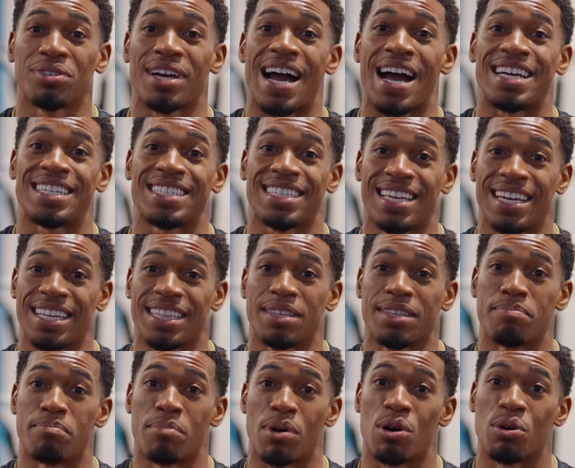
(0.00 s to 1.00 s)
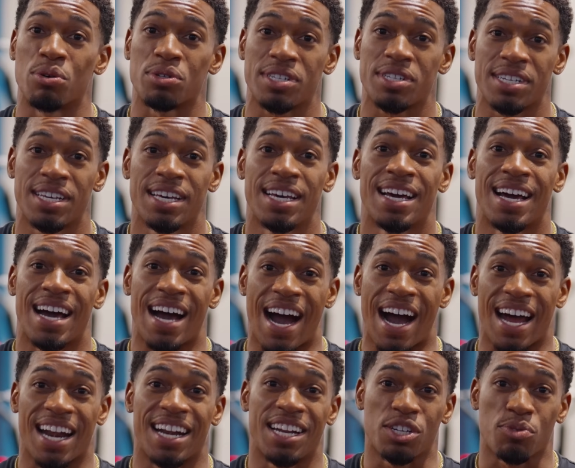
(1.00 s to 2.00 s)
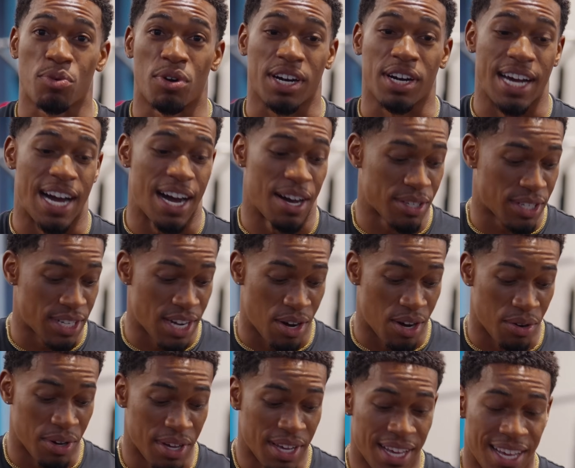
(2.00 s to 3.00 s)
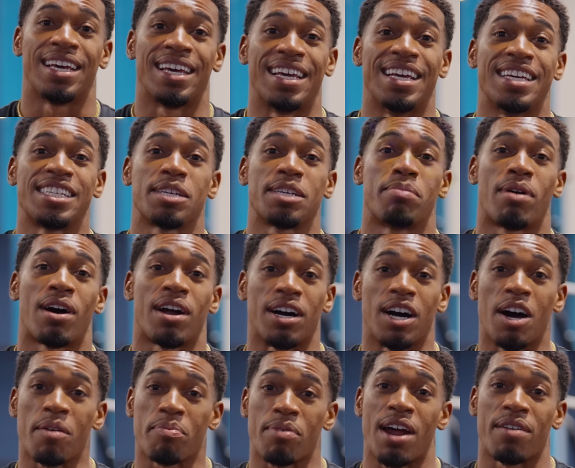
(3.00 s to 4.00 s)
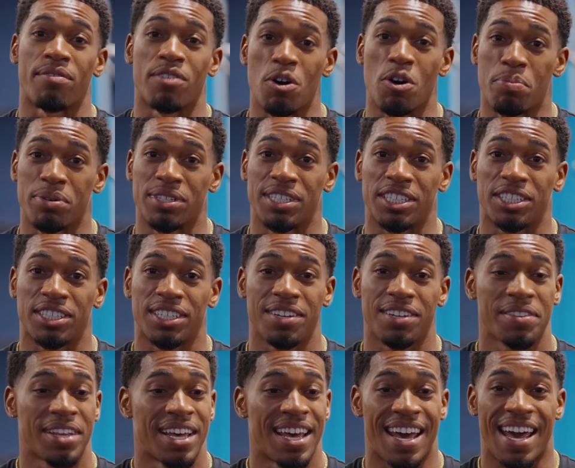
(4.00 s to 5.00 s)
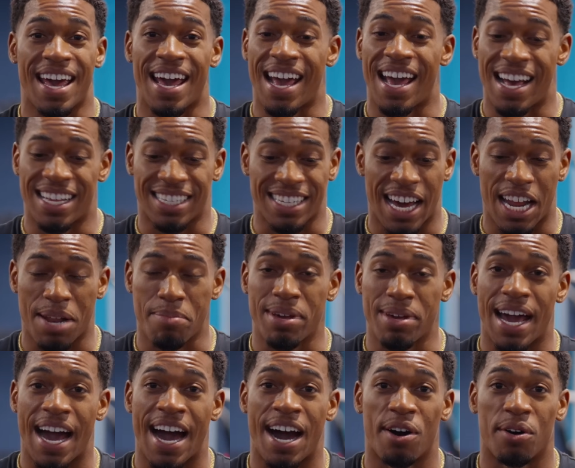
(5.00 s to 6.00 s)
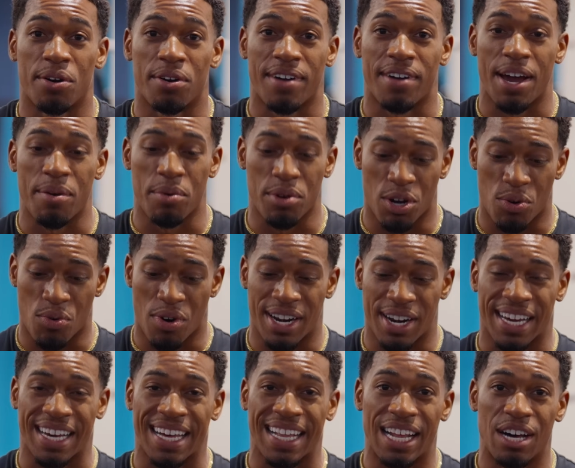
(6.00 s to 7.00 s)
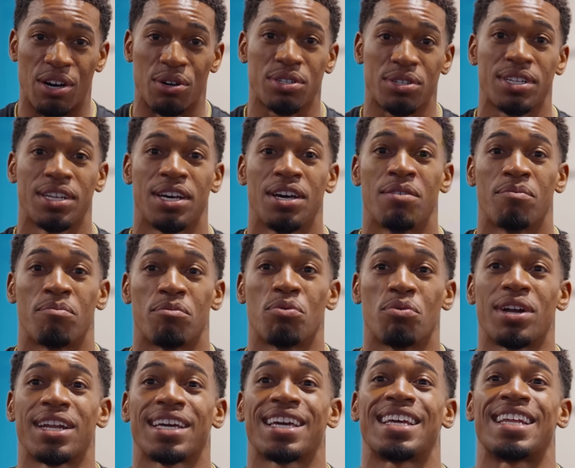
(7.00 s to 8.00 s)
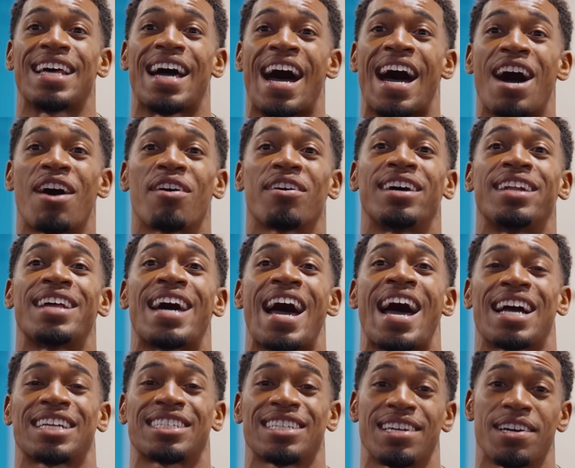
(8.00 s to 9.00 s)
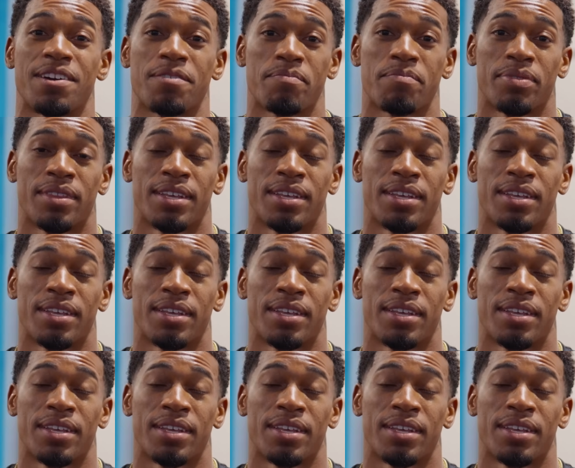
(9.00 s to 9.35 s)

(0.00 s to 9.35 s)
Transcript: guys to get the most out of this workout. So easy bar upright row position, hands gotta be out, right? We don't want it close. We want to get it out, and actually,